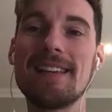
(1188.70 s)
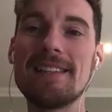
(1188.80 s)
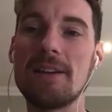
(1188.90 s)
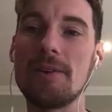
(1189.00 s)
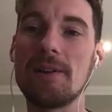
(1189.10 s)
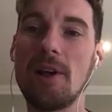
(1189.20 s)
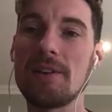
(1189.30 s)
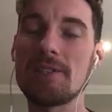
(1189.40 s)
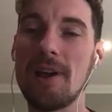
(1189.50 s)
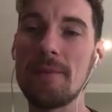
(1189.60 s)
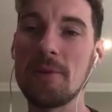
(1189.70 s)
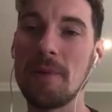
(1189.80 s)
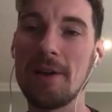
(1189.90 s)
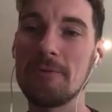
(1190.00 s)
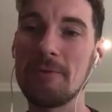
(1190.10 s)
Is there a lot of excitement
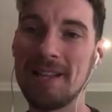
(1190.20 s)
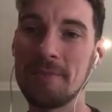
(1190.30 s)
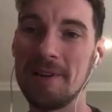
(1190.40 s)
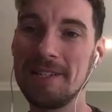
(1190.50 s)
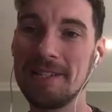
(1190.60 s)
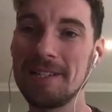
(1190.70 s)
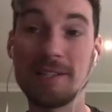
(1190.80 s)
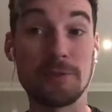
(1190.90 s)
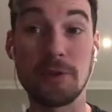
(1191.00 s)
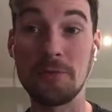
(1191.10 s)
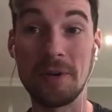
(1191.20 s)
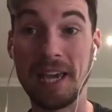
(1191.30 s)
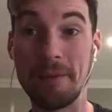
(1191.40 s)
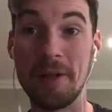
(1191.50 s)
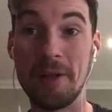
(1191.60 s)
about Ratima? Because he was good when he
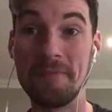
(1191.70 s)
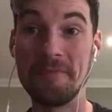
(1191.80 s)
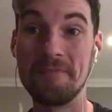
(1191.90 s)
came on.